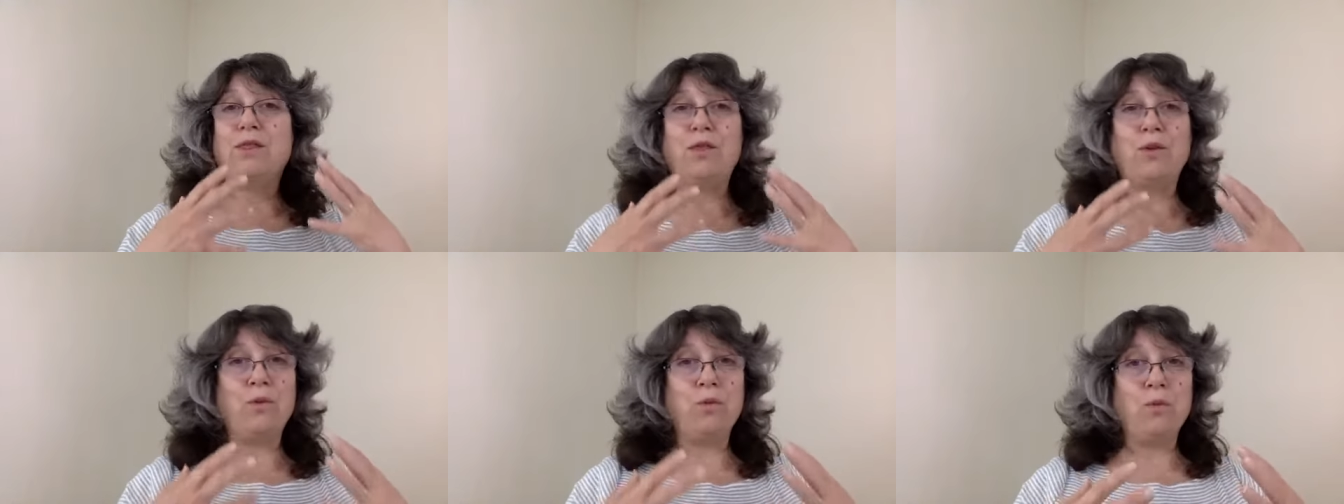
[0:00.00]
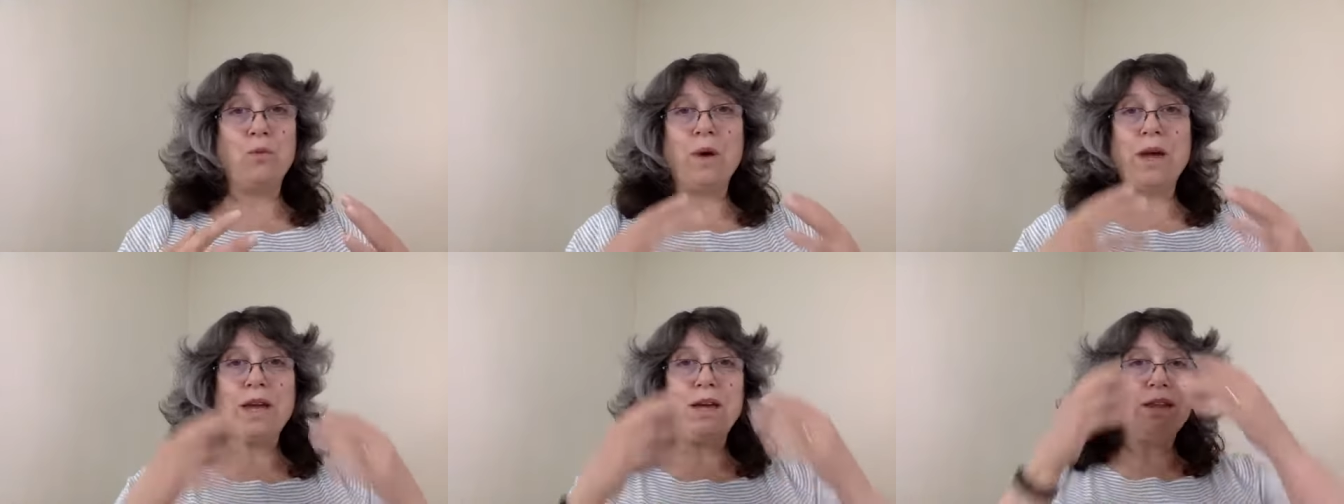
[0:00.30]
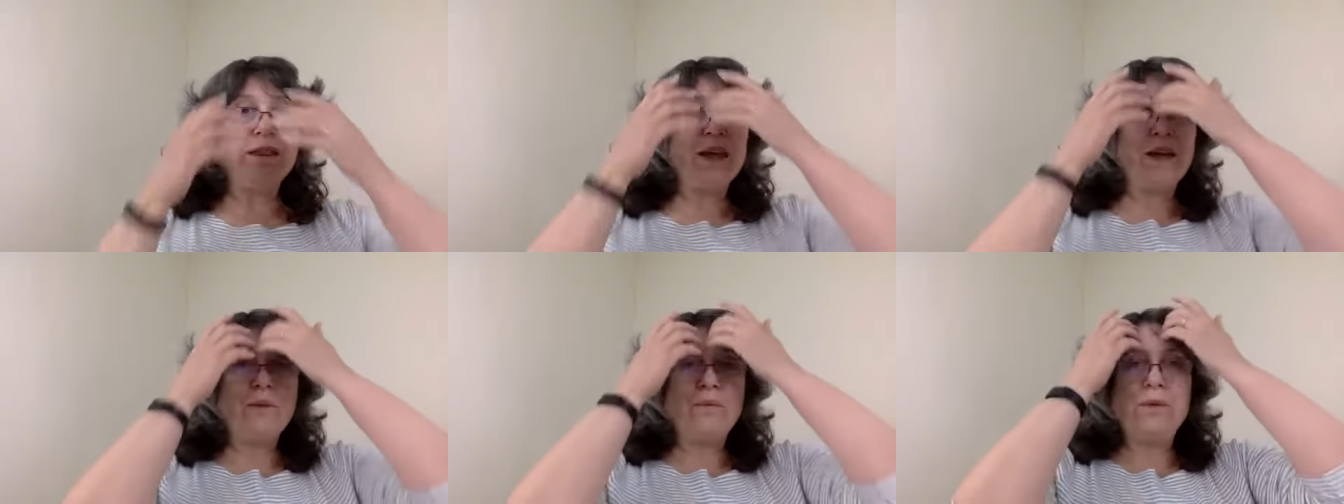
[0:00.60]
The
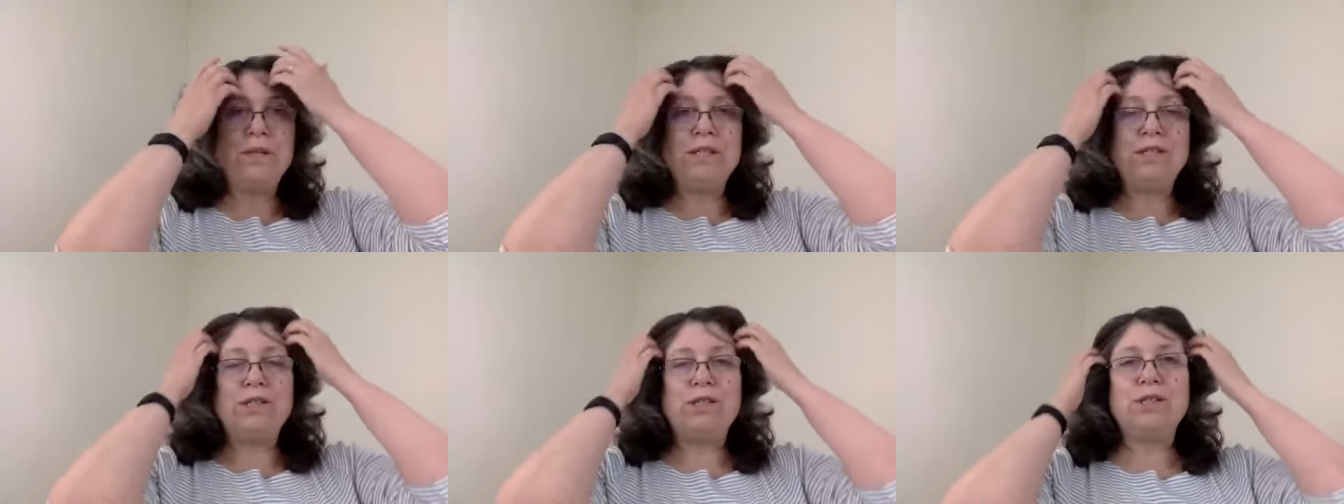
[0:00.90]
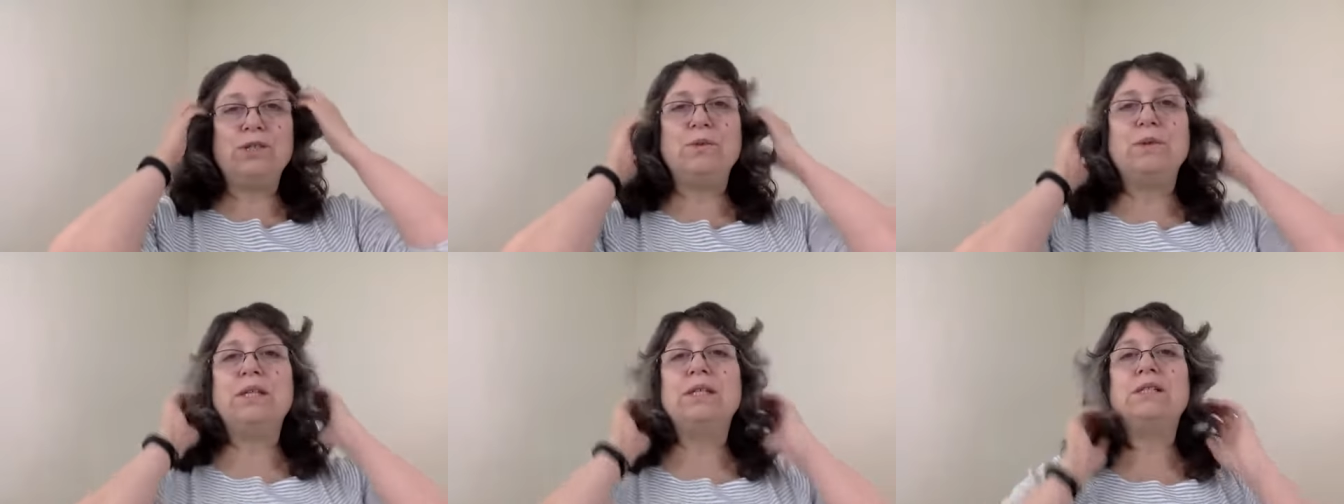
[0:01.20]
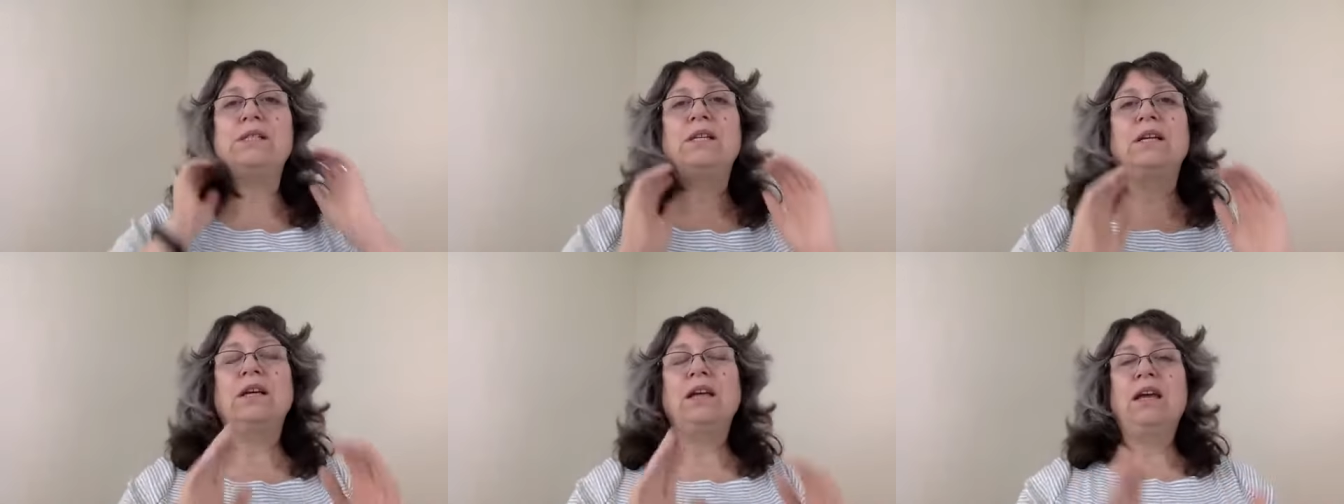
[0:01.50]
way that we do
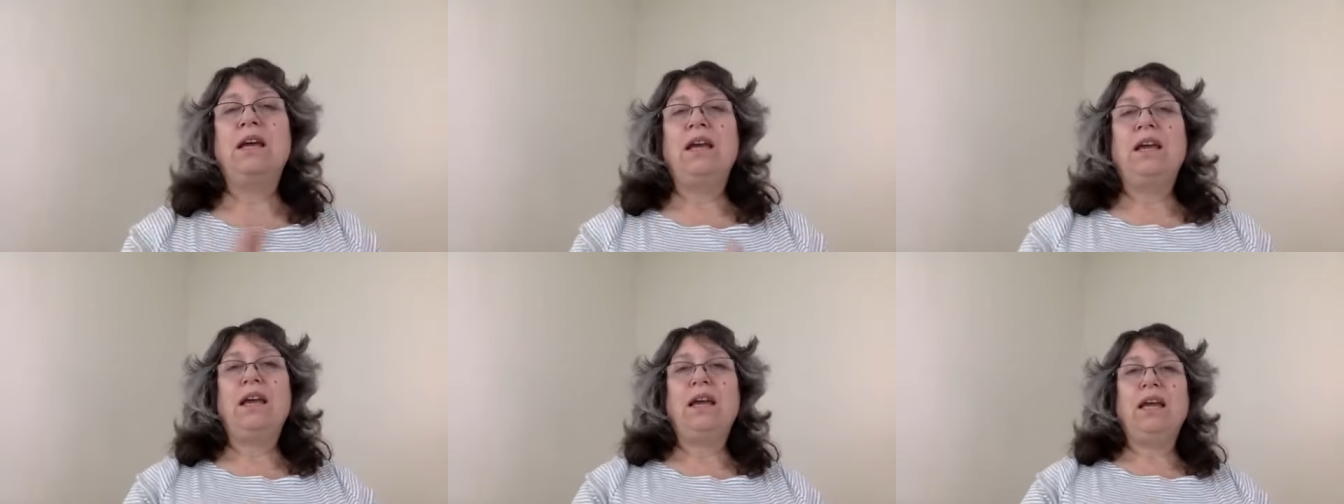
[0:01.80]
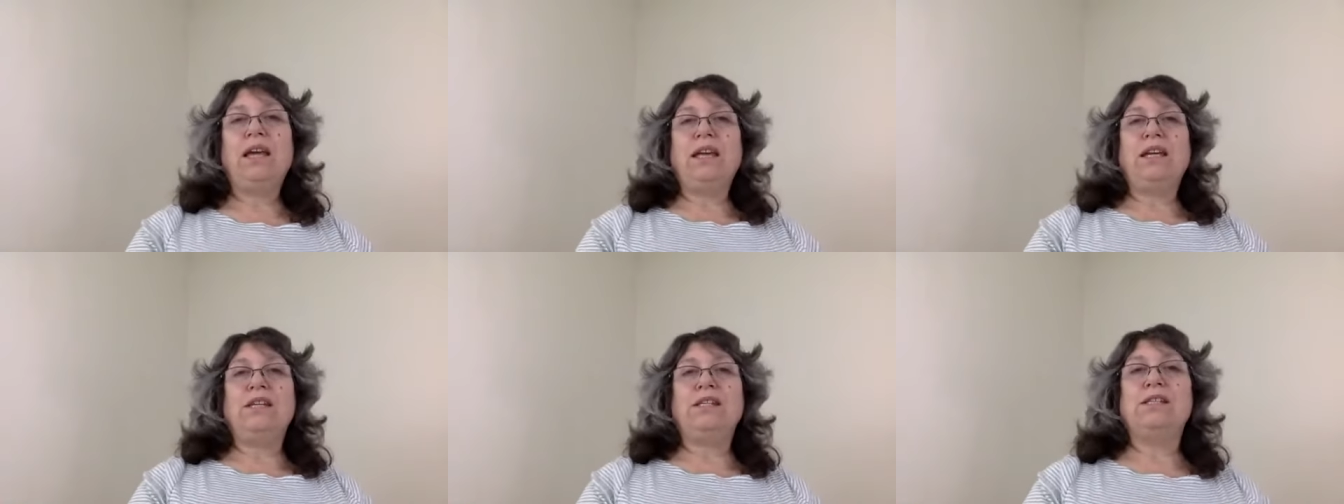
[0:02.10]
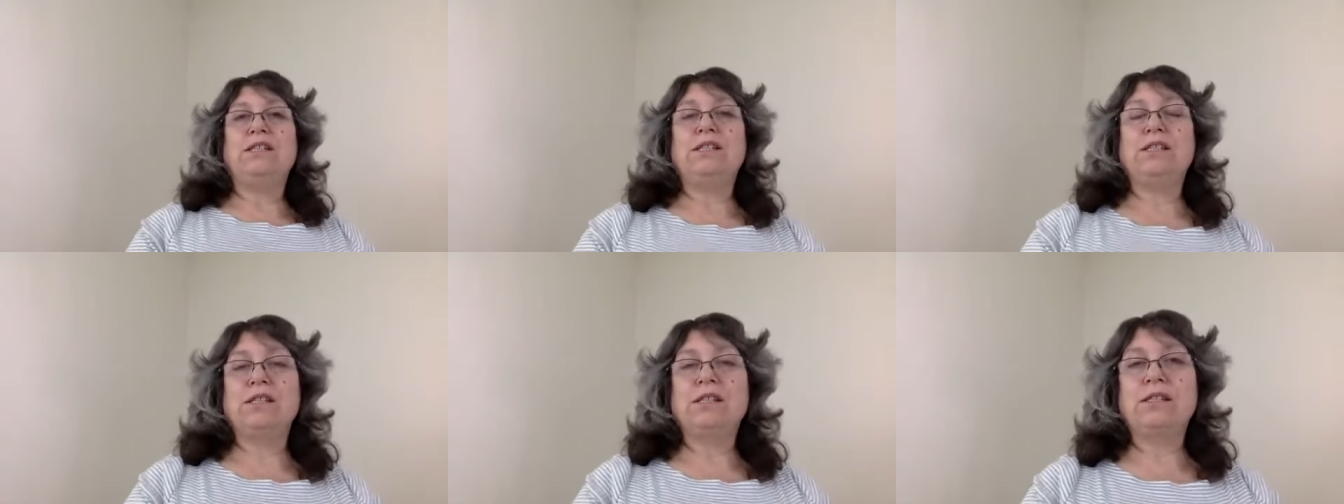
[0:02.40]
it
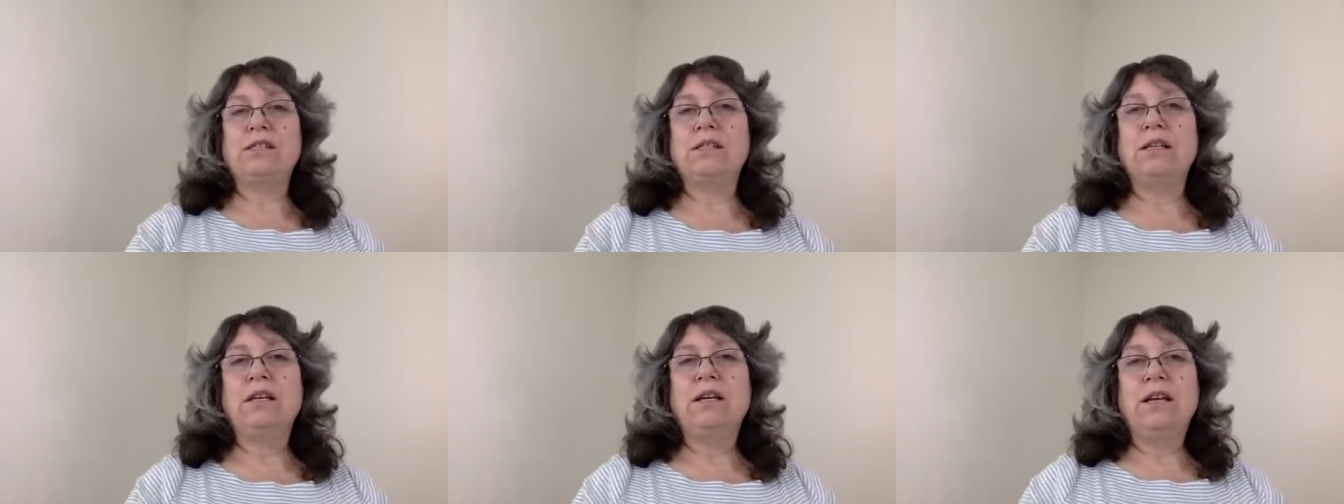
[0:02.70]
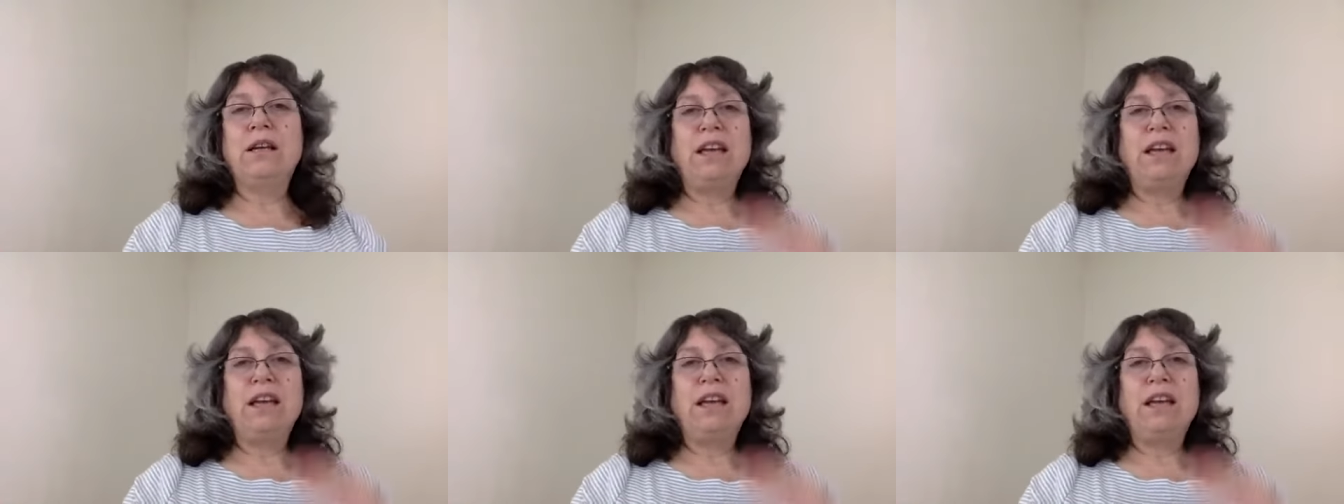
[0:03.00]
is